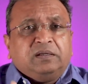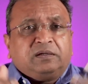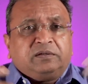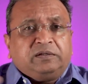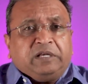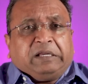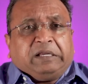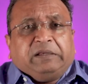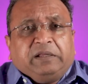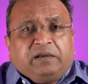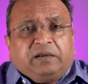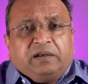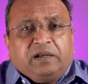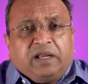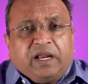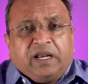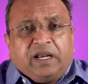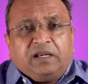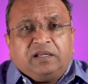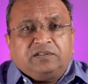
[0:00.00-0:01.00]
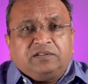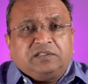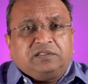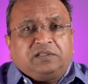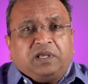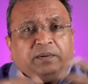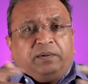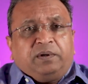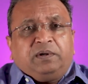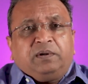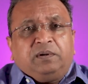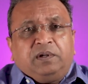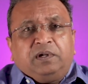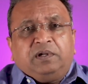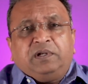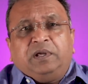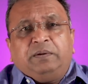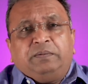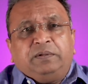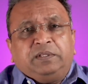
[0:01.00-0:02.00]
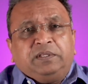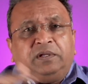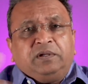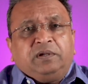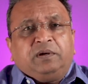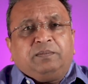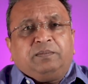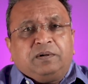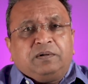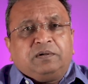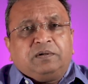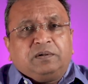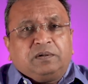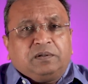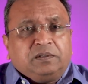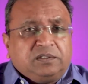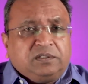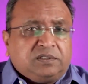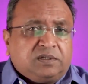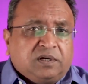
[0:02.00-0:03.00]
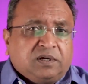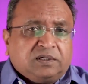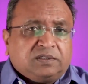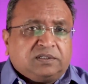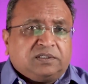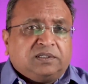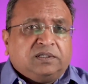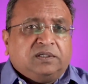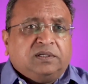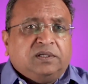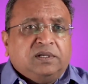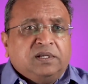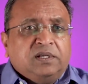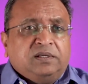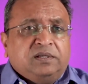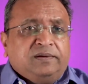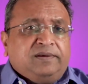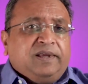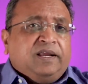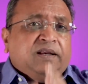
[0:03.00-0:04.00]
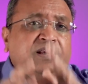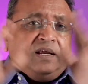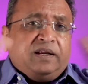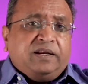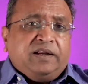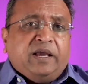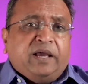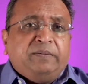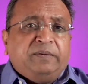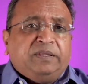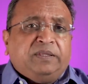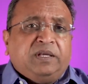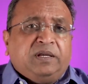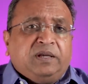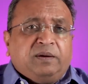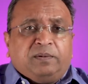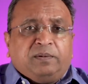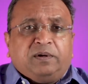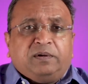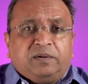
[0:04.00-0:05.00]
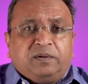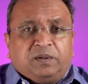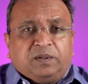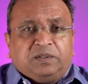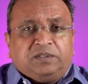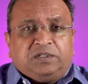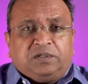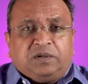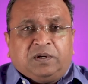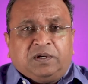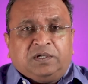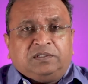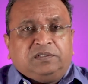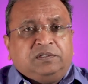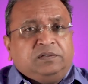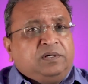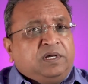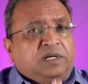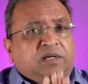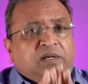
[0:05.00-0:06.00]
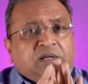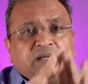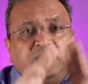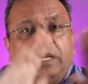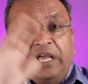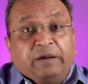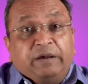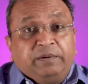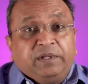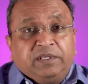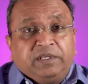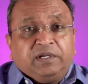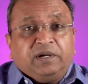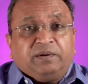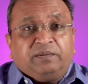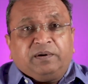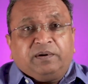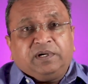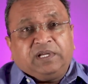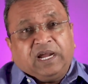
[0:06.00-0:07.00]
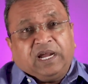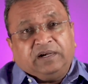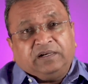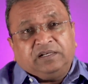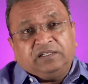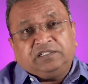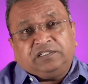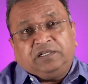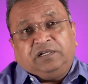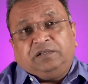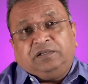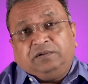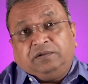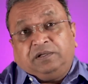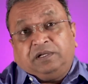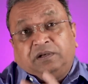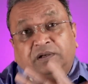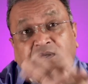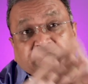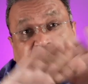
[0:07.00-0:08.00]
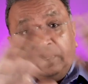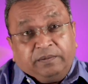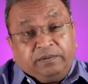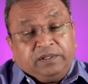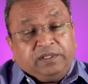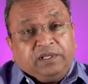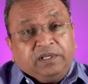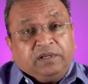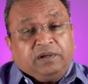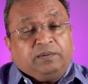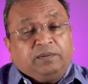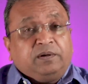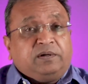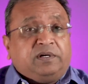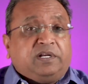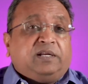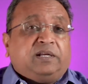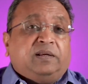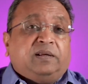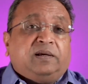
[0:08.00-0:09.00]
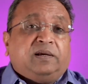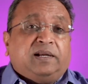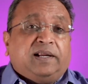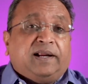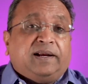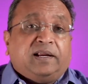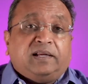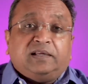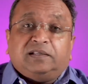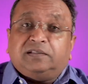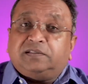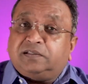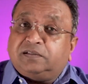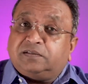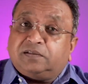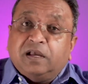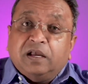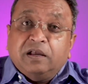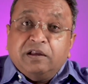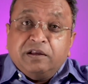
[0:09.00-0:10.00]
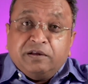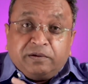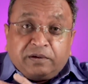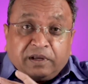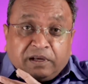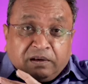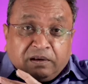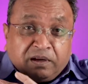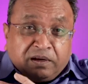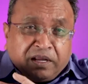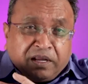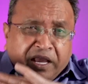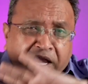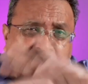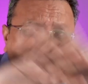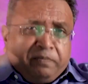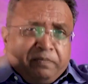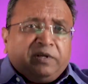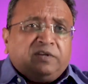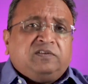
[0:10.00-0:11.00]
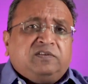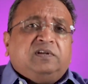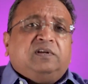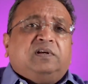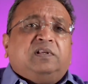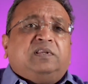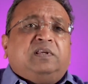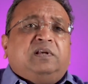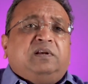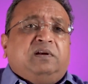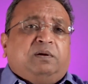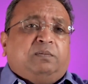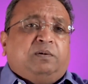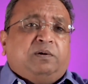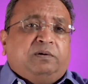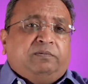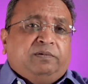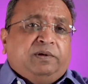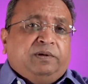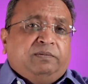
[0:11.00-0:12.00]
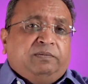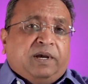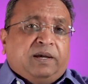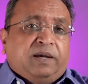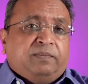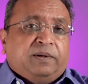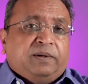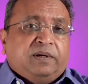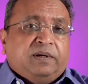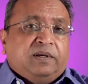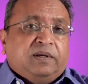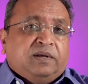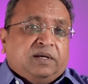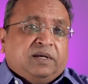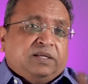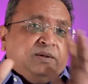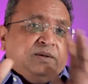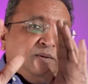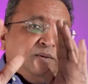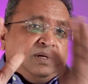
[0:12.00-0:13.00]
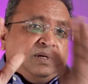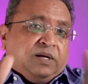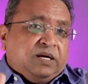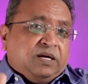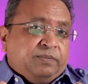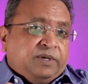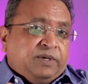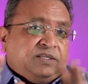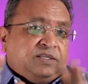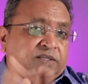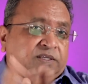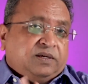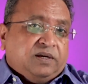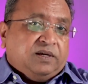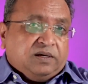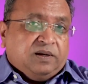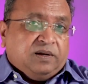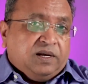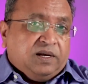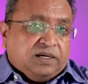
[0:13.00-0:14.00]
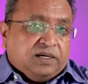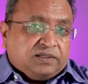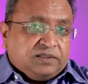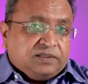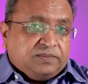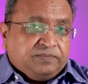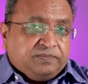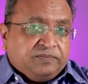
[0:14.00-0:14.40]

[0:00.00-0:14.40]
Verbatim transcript: technical analysis. I want to learn everything about growth stocks. You can learn everything about growth stocks. You can learn everything about candlestick. You can learn everything about technical analysis. You can learn every single thing about VWAP and you will not make single dollars.